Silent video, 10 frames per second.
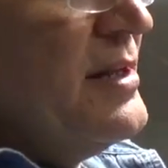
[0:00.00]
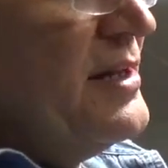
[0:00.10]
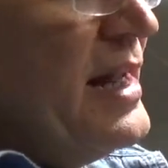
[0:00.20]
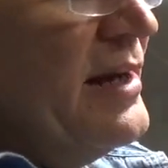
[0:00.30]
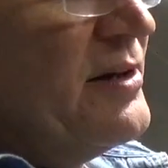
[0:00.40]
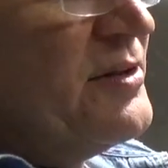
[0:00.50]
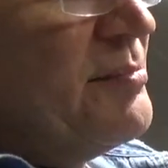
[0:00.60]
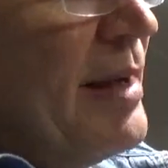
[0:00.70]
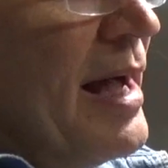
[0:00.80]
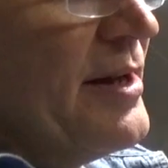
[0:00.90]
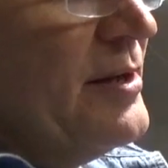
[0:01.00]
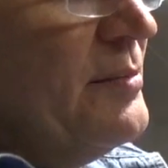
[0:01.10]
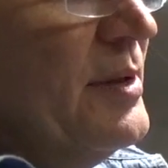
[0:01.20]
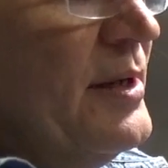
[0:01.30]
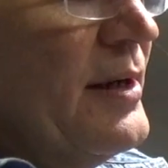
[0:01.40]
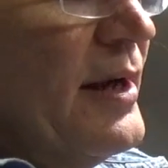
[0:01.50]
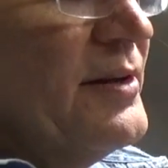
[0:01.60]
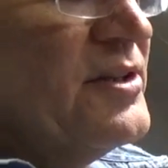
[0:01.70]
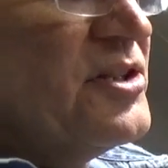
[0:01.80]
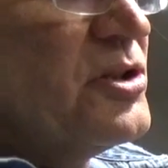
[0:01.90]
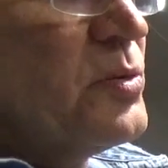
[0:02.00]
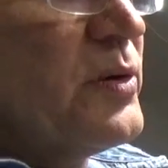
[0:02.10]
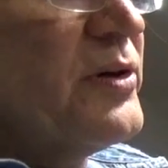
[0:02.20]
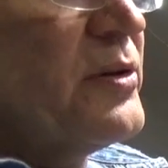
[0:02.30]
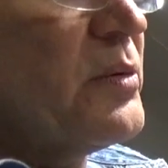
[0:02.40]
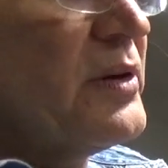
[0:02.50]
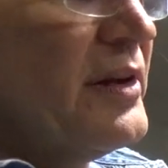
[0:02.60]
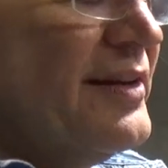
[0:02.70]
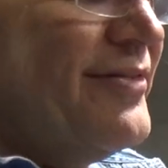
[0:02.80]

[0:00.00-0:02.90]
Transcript: then down here at the bottom, this is where the relief